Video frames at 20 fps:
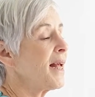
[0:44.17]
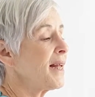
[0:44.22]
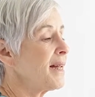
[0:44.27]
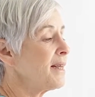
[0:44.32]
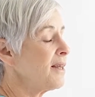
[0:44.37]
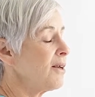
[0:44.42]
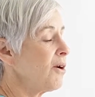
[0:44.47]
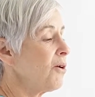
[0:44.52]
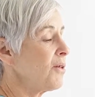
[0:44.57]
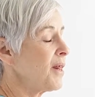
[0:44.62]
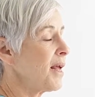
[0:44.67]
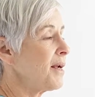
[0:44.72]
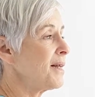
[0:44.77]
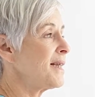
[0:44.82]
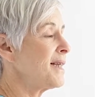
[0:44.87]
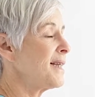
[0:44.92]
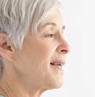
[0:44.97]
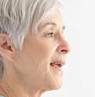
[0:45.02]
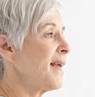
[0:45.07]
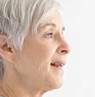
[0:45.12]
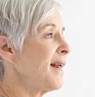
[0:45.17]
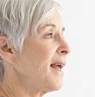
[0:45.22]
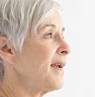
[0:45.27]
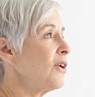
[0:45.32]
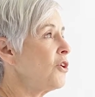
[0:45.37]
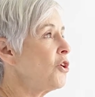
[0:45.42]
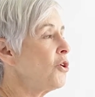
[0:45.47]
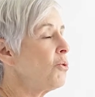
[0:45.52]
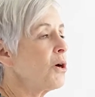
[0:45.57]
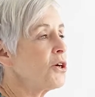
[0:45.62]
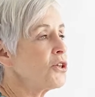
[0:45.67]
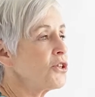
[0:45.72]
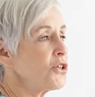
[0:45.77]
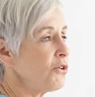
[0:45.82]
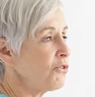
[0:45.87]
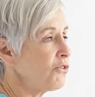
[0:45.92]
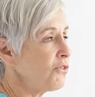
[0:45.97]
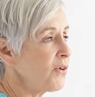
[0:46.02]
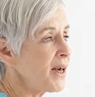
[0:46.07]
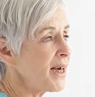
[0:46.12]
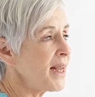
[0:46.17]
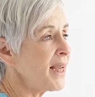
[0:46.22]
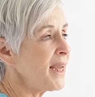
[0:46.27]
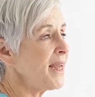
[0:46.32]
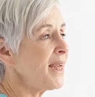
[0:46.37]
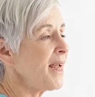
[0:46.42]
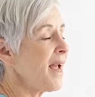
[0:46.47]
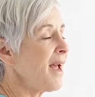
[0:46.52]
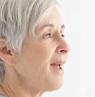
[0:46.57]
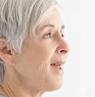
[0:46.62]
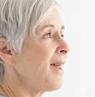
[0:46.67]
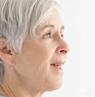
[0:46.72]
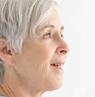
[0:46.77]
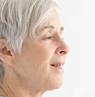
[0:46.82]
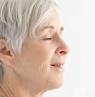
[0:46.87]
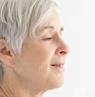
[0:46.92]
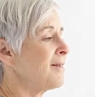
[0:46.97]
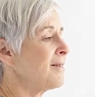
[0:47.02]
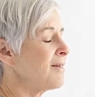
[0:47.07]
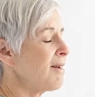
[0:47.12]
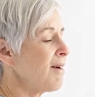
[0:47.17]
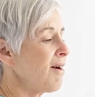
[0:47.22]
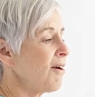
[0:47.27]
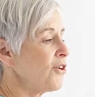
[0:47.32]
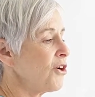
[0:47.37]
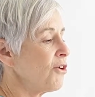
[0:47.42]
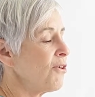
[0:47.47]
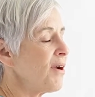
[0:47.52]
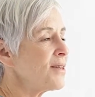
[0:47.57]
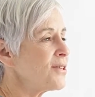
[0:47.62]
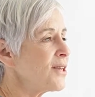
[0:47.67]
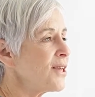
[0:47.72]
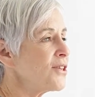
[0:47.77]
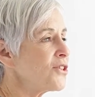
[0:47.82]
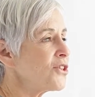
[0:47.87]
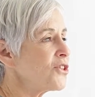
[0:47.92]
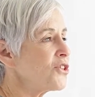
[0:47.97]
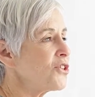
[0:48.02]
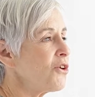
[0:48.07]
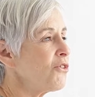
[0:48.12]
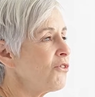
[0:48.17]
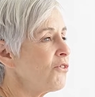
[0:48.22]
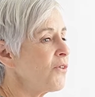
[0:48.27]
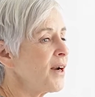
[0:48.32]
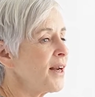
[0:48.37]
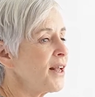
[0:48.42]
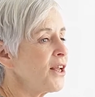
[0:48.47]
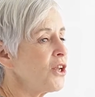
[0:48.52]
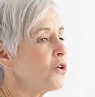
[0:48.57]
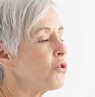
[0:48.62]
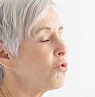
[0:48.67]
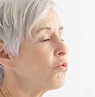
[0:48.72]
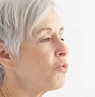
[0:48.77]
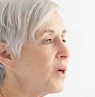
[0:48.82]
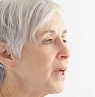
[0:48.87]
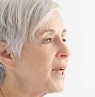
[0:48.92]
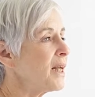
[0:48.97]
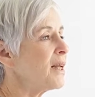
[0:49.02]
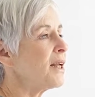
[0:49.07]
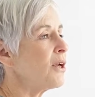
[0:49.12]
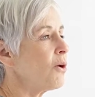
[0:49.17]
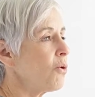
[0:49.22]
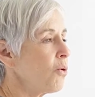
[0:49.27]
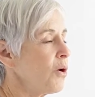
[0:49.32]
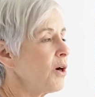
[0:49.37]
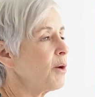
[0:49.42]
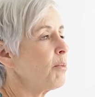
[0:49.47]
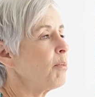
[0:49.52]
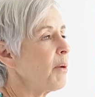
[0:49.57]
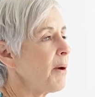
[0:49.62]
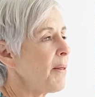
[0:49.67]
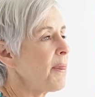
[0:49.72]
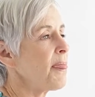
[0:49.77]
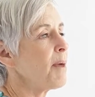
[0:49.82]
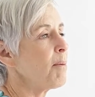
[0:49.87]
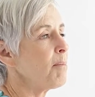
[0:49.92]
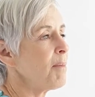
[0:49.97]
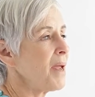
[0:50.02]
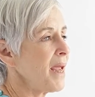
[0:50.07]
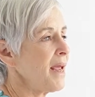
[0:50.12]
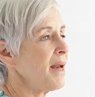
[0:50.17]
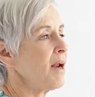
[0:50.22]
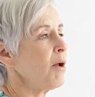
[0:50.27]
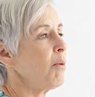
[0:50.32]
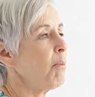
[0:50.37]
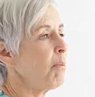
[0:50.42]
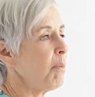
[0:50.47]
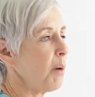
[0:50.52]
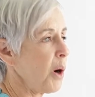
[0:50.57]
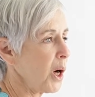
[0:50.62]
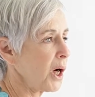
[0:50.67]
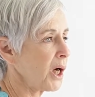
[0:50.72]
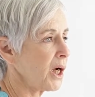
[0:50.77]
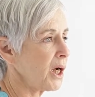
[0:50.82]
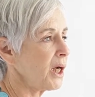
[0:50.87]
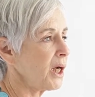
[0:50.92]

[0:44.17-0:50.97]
You know, they'd say, like, you are so funny, and your essays are so funny, you really ought to put them in a book.